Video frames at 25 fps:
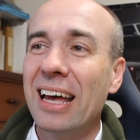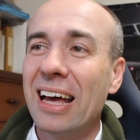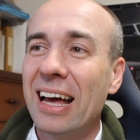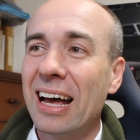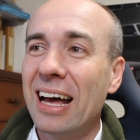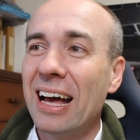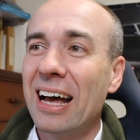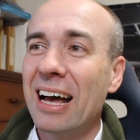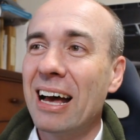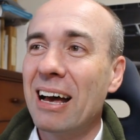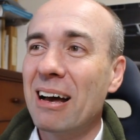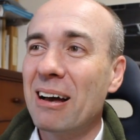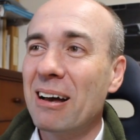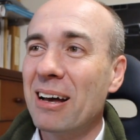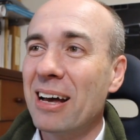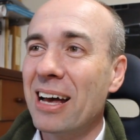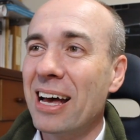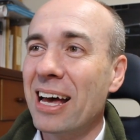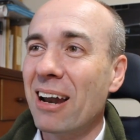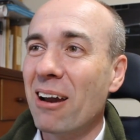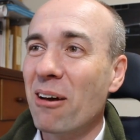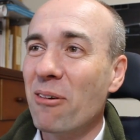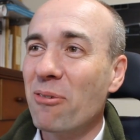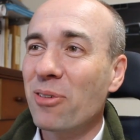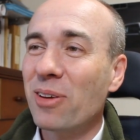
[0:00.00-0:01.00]

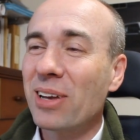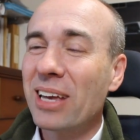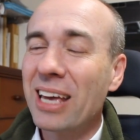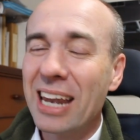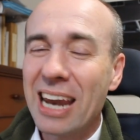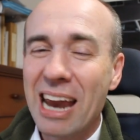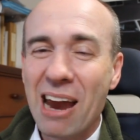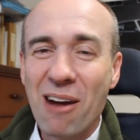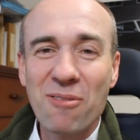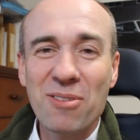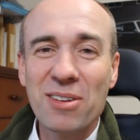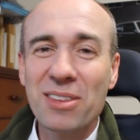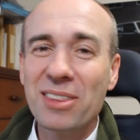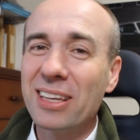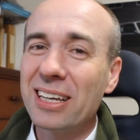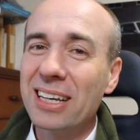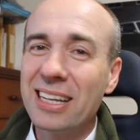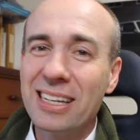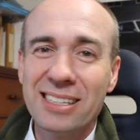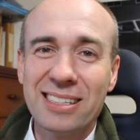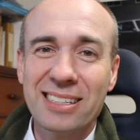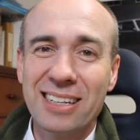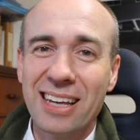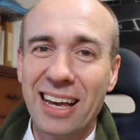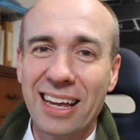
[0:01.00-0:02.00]
Uh, and I forget
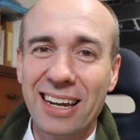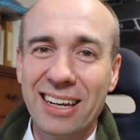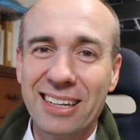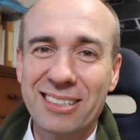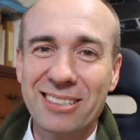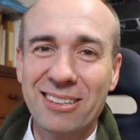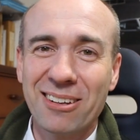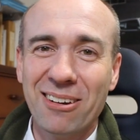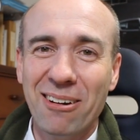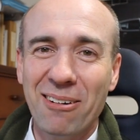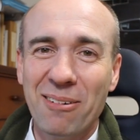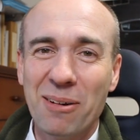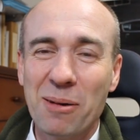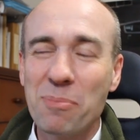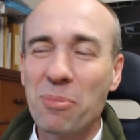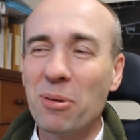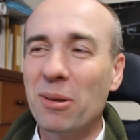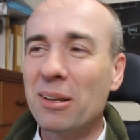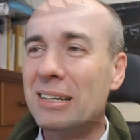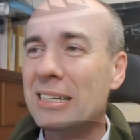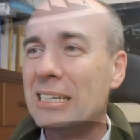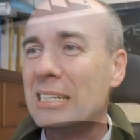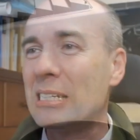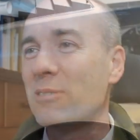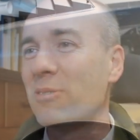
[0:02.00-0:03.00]
everything he said, so
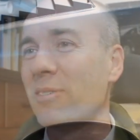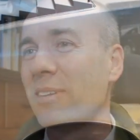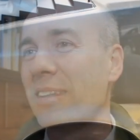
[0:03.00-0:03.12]
apologies